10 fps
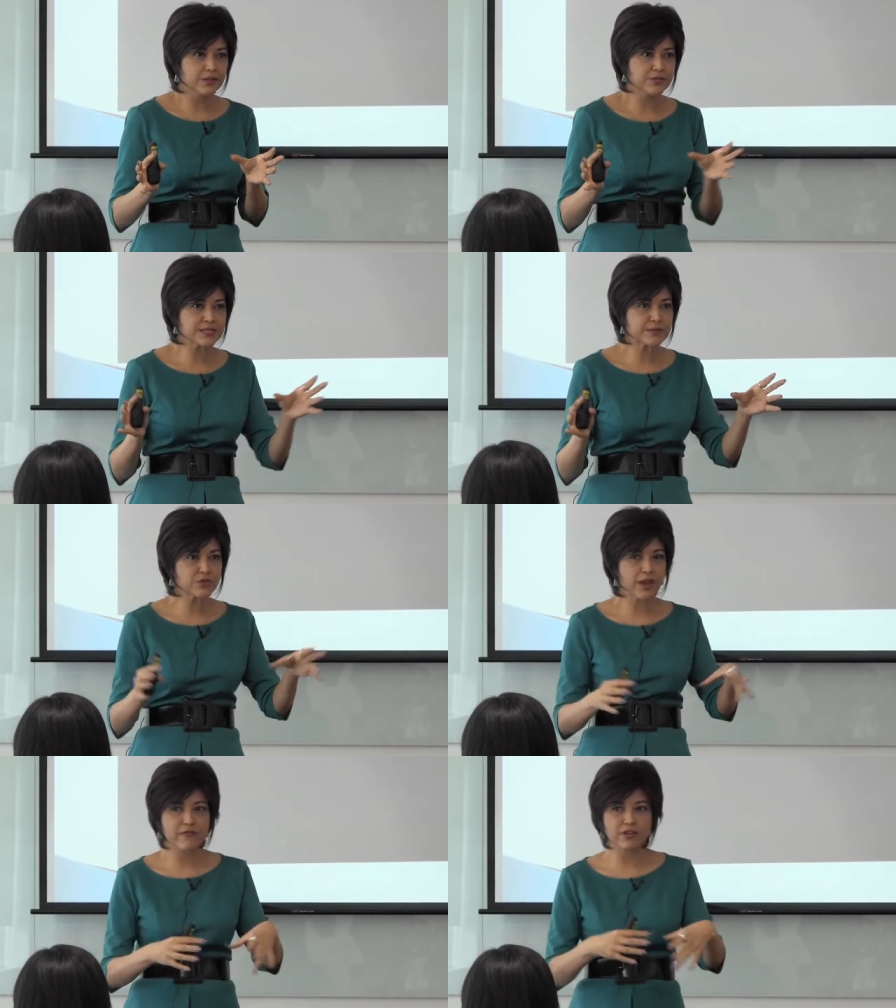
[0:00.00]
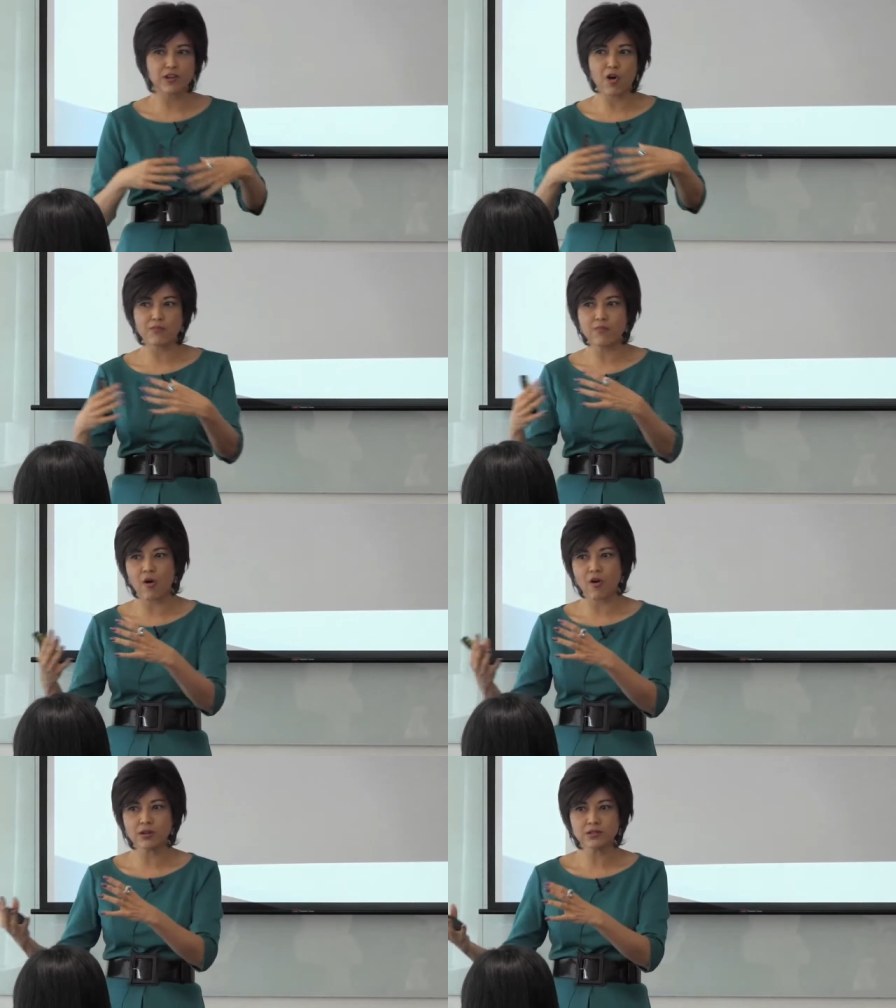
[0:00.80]
You seem to have a lot
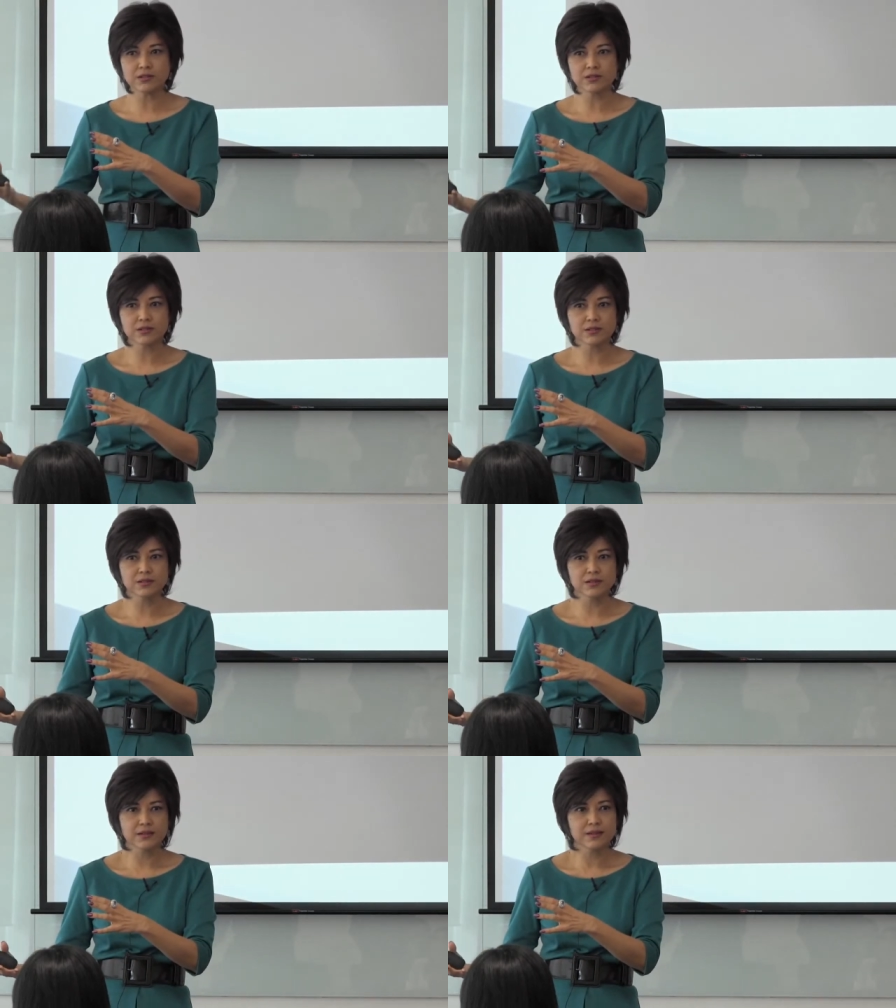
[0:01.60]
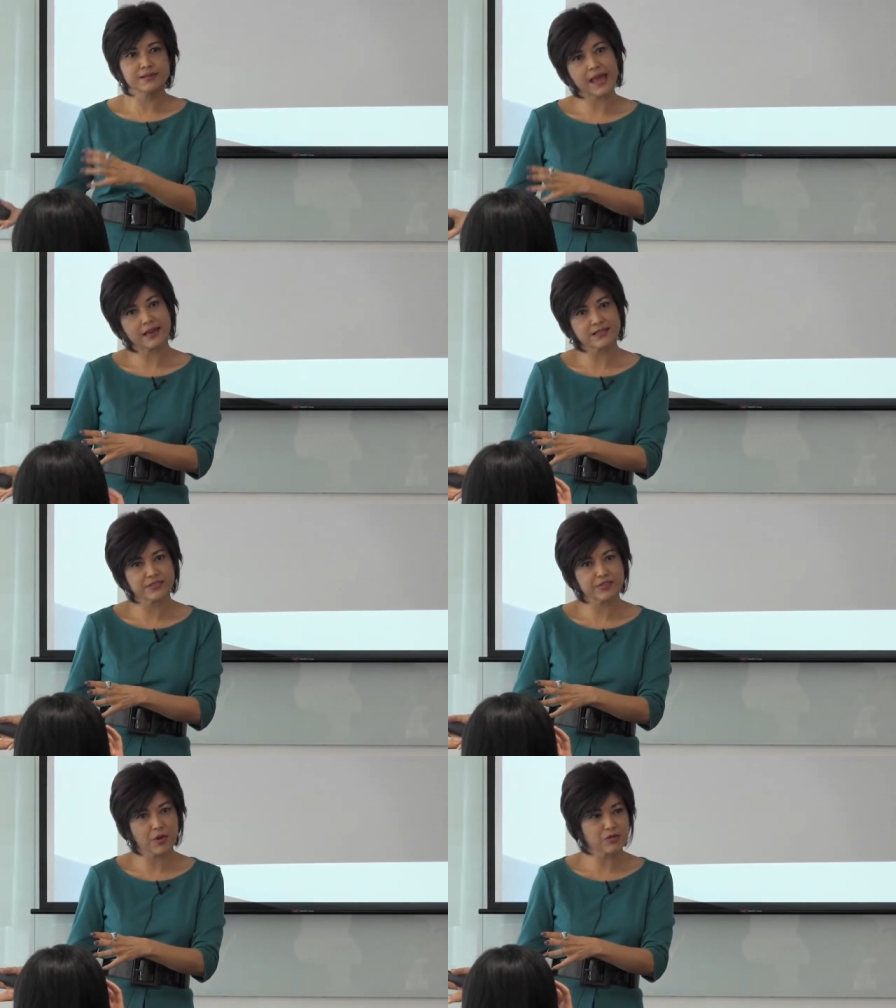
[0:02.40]
more
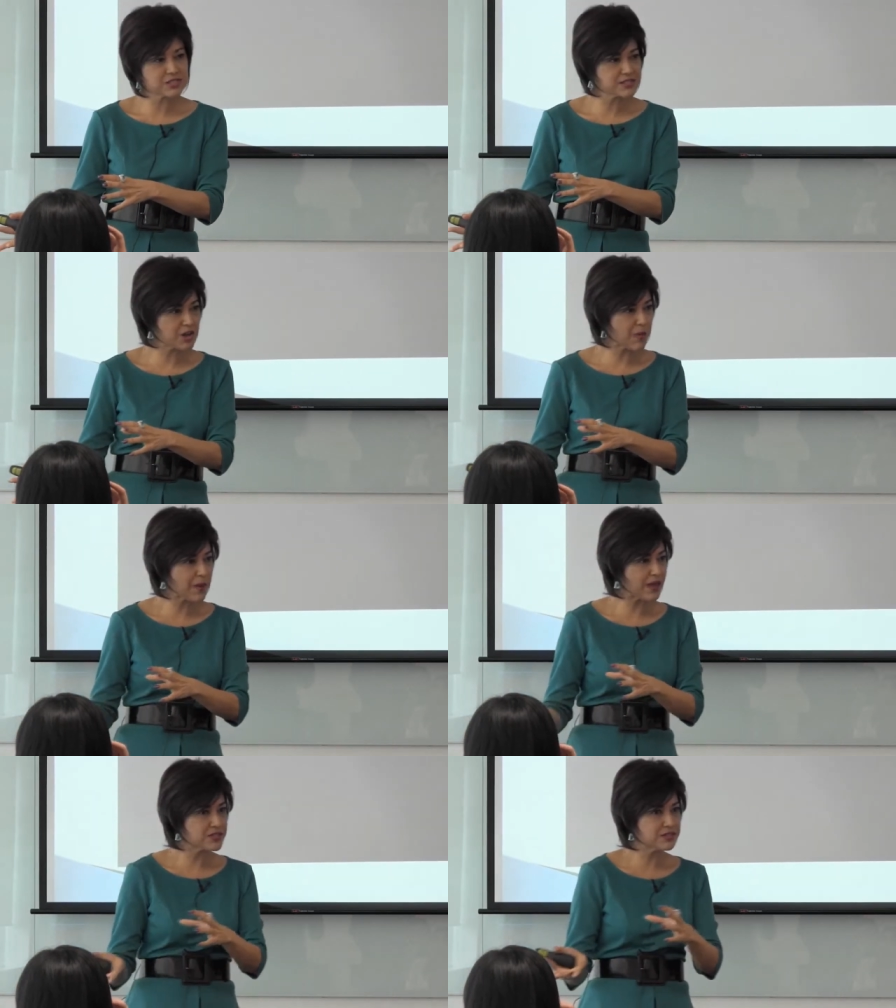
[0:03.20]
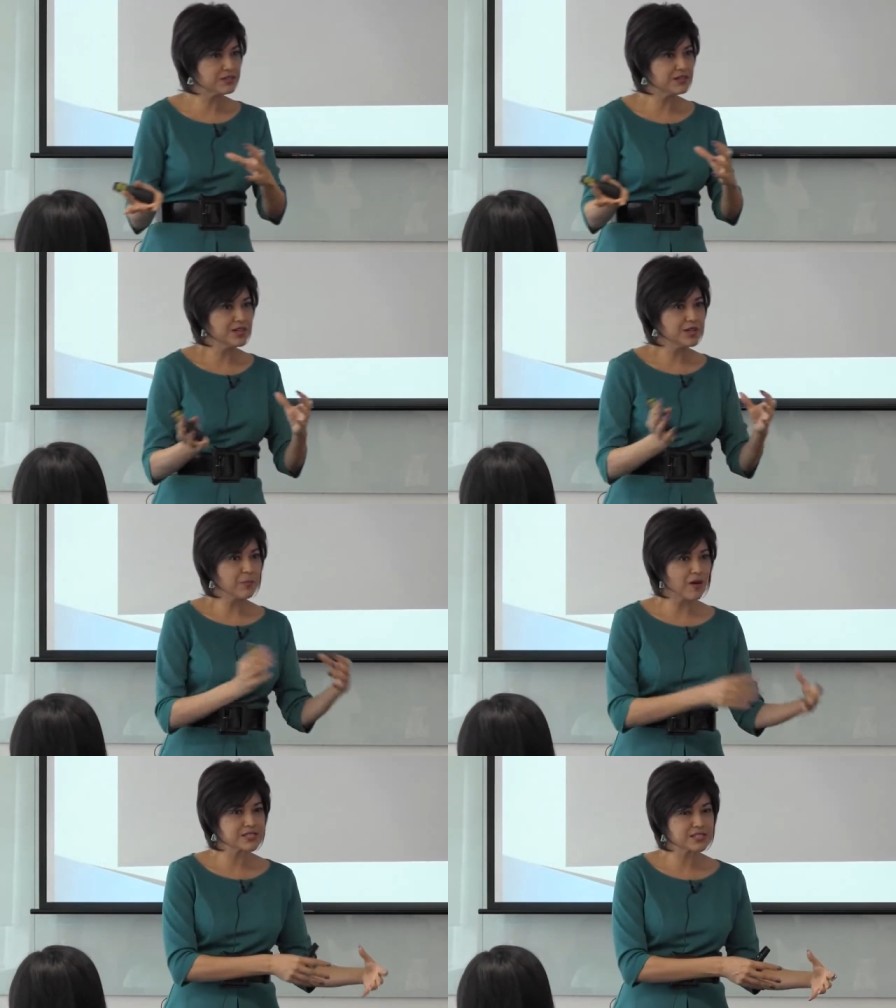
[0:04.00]
negative emotions compared to
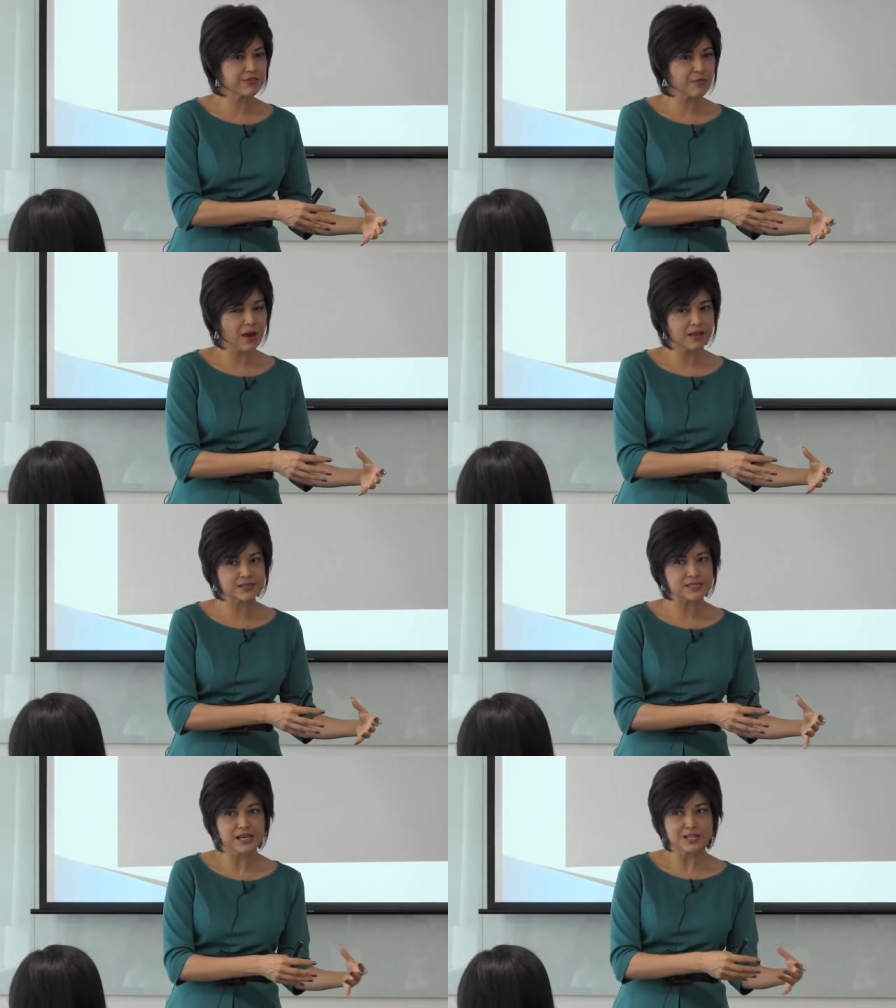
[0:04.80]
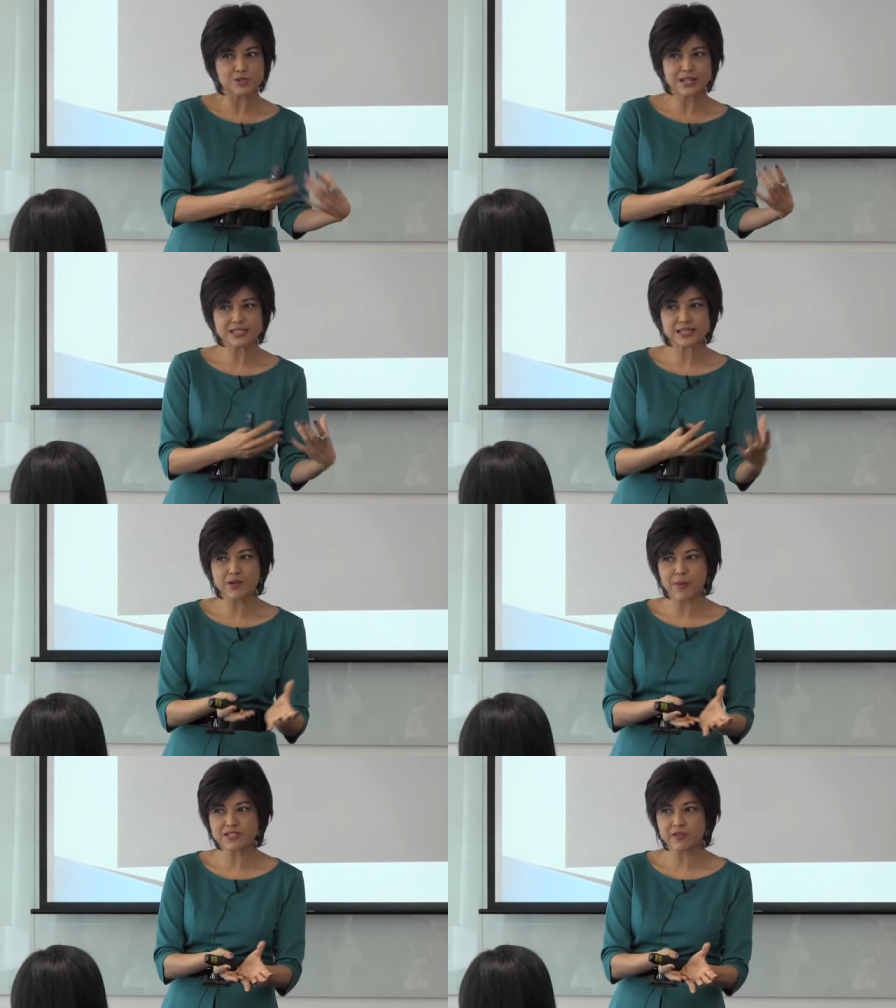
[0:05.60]
positive ones. So let's think
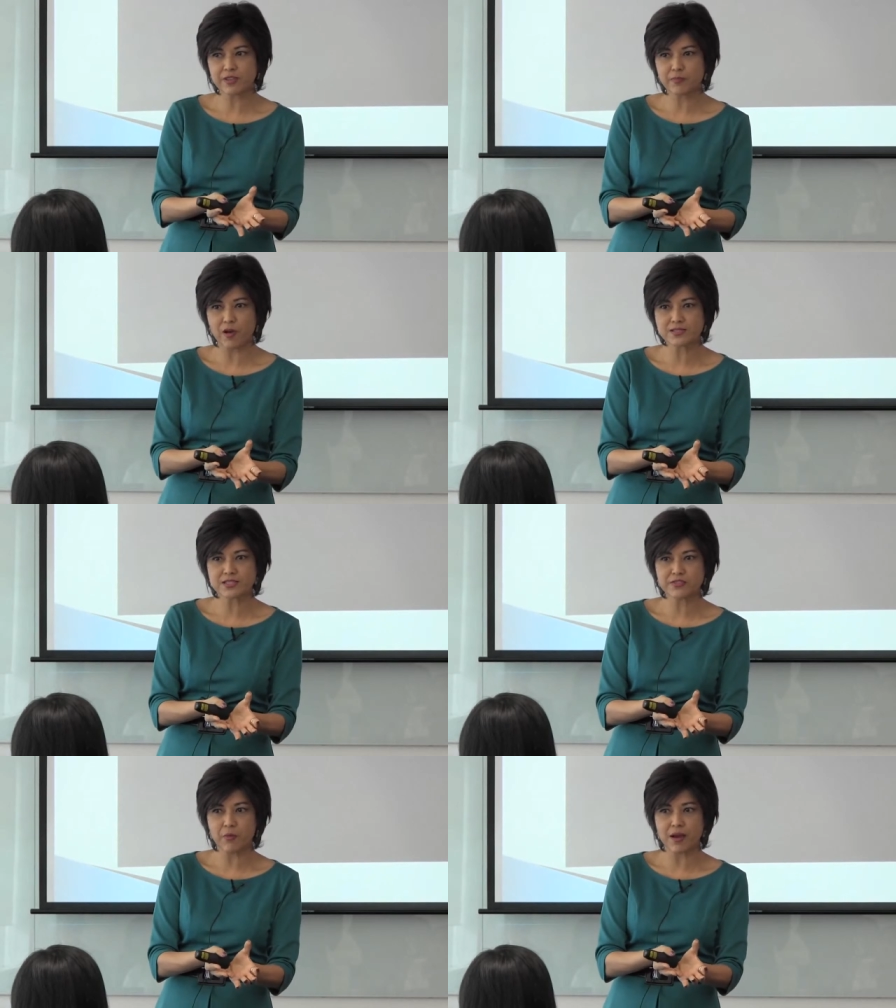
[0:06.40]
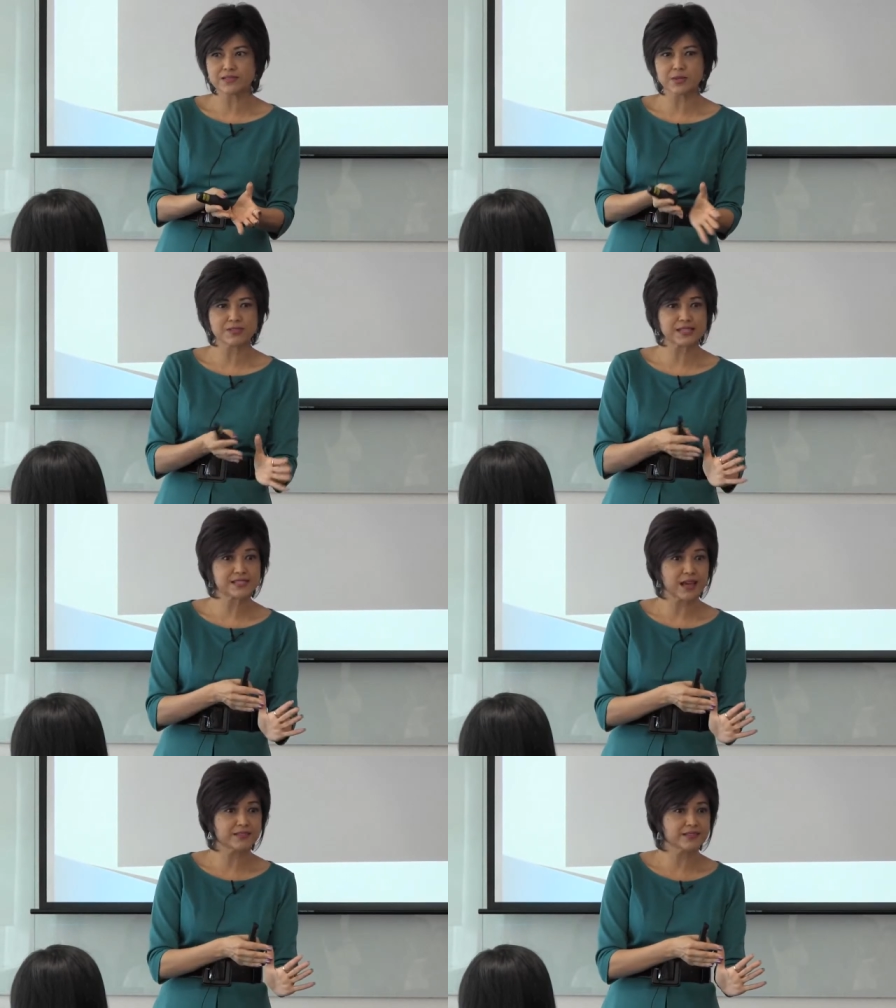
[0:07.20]
about some of the positive ones. There was
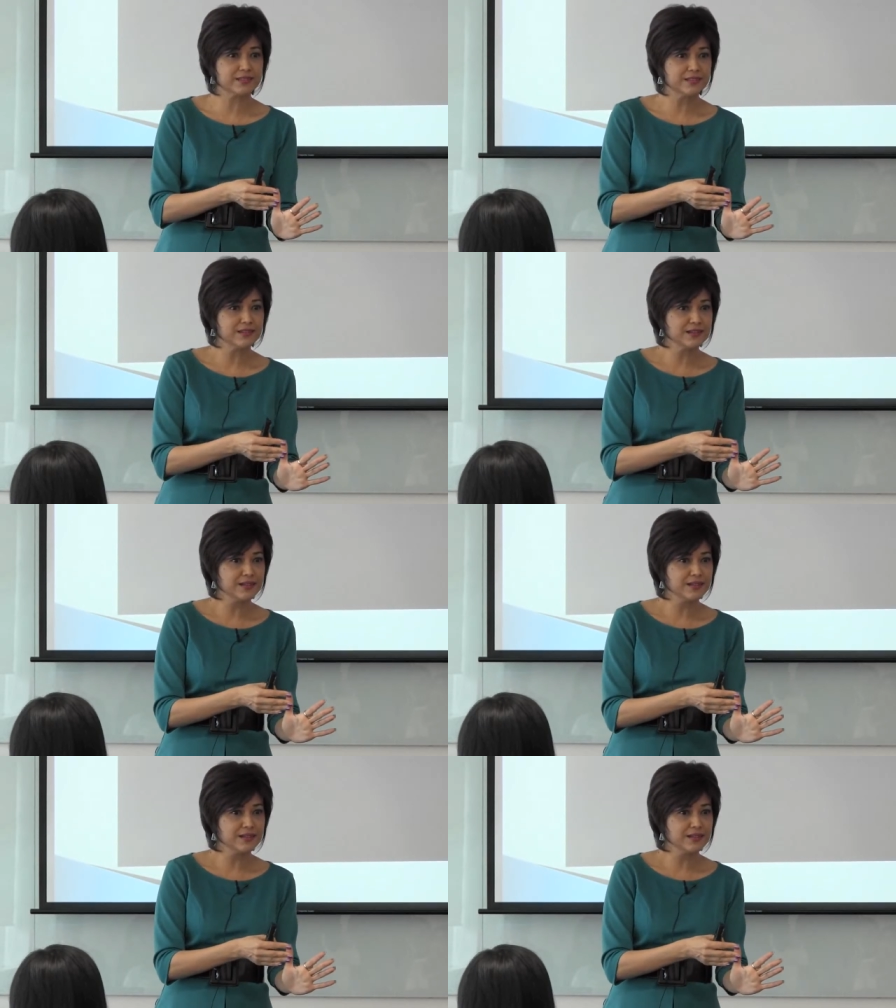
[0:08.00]
excited,